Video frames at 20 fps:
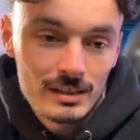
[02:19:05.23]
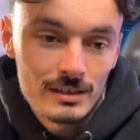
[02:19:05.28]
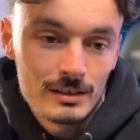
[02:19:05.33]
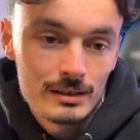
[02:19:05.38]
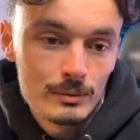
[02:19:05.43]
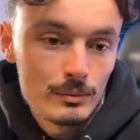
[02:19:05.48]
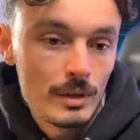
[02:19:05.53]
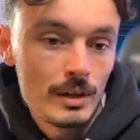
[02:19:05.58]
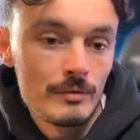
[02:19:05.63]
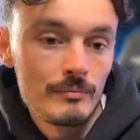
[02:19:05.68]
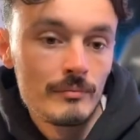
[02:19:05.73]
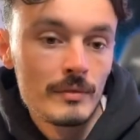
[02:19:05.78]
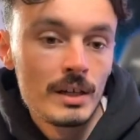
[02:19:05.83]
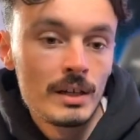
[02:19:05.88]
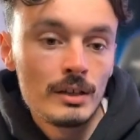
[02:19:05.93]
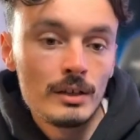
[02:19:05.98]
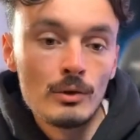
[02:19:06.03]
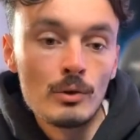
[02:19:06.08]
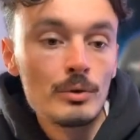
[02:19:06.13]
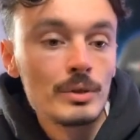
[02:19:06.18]
as well.
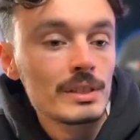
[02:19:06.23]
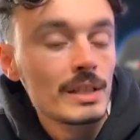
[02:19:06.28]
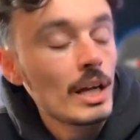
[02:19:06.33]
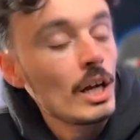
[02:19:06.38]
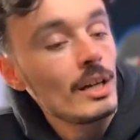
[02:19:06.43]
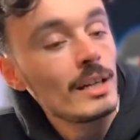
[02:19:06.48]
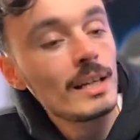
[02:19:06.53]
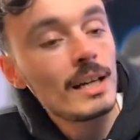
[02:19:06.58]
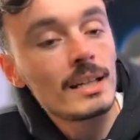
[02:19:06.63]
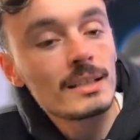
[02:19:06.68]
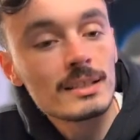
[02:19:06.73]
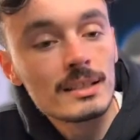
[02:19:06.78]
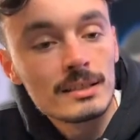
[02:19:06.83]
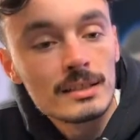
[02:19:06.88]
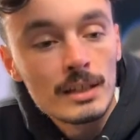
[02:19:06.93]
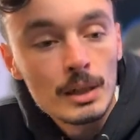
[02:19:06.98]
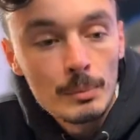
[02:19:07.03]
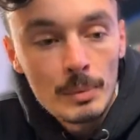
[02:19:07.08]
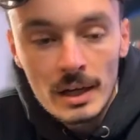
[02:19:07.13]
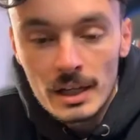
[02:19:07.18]
You always get early access to
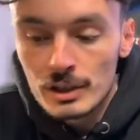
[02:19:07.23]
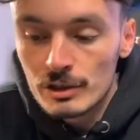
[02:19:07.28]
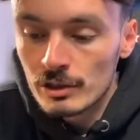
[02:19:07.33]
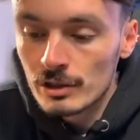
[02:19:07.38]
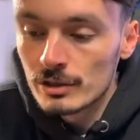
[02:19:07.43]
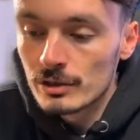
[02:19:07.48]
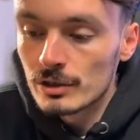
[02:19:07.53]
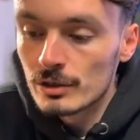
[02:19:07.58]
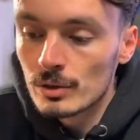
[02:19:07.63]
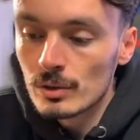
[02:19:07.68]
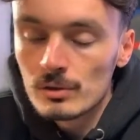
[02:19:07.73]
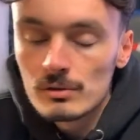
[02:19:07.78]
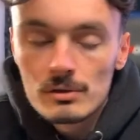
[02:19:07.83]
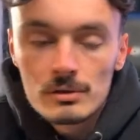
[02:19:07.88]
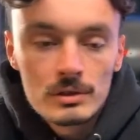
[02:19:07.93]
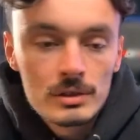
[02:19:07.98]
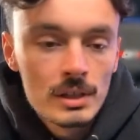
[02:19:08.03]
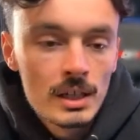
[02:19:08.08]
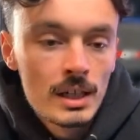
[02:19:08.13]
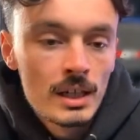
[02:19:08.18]
the Patreon
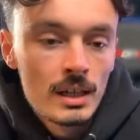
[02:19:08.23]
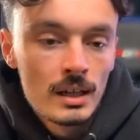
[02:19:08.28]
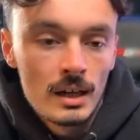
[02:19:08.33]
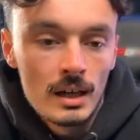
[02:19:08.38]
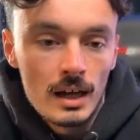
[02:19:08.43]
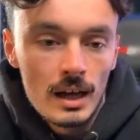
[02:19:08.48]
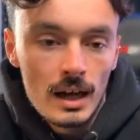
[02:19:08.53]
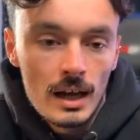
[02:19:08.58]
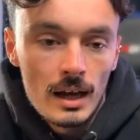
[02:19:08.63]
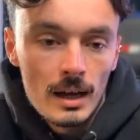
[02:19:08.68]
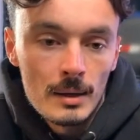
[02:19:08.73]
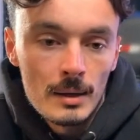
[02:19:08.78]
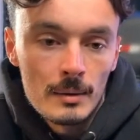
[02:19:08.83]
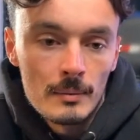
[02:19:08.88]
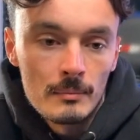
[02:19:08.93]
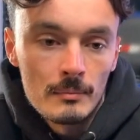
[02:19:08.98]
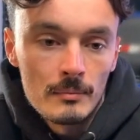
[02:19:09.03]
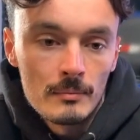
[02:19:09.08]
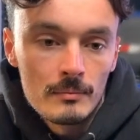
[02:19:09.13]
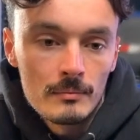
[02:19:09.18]
tutorials
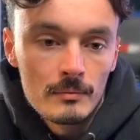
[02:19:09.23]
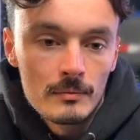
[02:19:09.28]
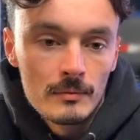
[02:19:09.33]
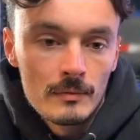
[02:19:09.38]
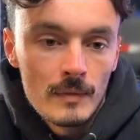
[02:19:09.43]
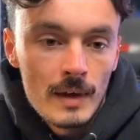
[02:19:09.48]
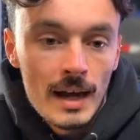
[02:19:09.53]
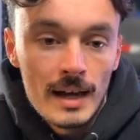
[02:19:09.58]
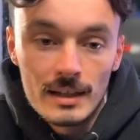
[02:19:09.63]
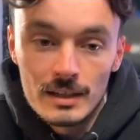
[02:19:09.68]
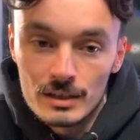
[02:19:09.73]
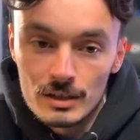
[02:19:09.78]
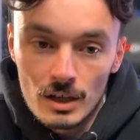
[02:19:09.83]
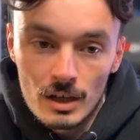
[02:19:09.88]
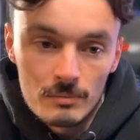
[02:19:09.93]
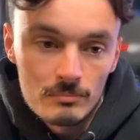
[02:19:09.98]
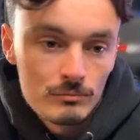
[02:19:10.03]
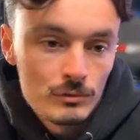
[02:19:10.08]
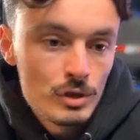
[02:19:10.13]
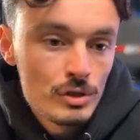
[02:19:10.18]
ahead of
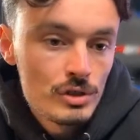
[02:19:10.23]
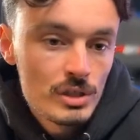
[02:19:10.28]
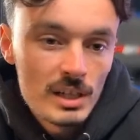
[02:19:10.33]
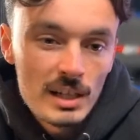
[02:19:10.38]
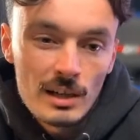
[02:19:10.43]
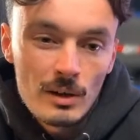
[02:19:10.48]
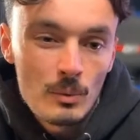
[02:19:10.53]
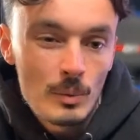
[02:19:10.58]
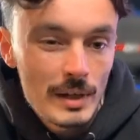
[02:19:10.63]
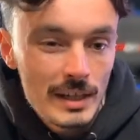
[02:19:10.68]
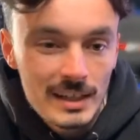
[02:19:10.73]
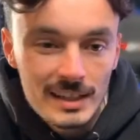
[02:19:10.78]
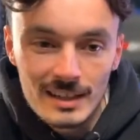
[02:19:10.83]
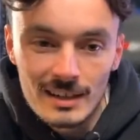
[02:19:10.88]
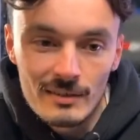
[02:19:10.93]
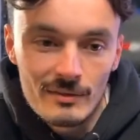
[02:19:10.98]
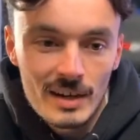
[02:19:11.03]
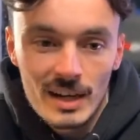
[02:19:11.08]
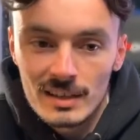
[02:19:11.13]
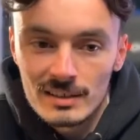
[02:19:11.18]
time. Usually a week in
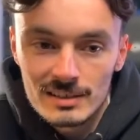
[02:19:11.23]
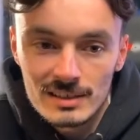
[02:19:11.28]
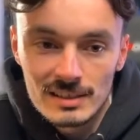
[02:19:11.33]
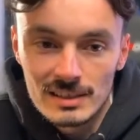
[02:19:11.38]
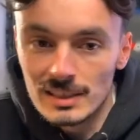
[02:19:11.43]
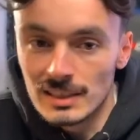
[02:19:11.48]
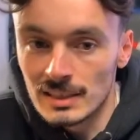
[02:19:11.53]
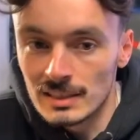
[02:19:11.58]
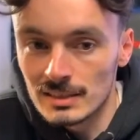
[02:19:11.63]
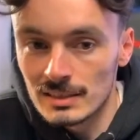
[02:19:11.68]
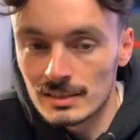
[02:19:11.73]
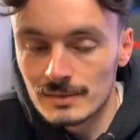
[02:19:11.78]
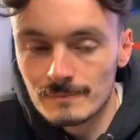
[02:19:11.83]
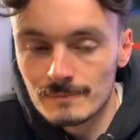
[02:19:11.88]
advance at least.